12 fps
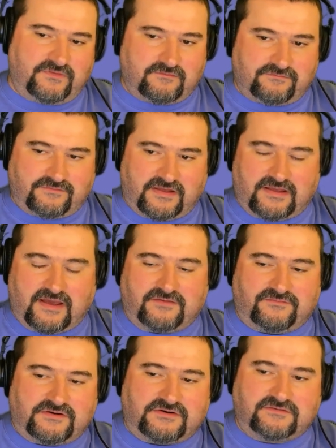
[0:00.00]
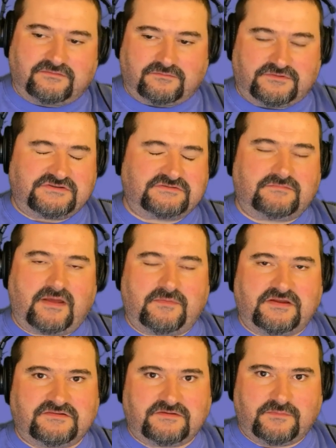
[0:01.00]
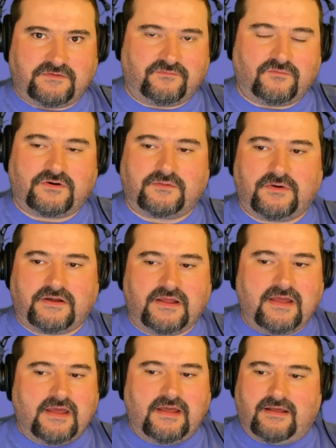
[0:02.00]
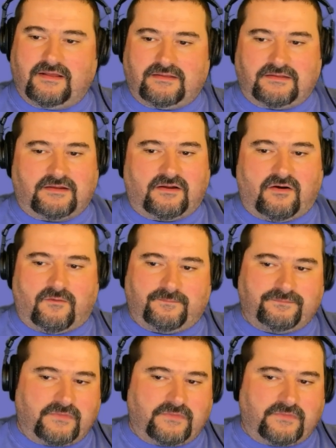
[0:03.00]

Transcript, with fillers: fake advert, which I mentioned before, but you know,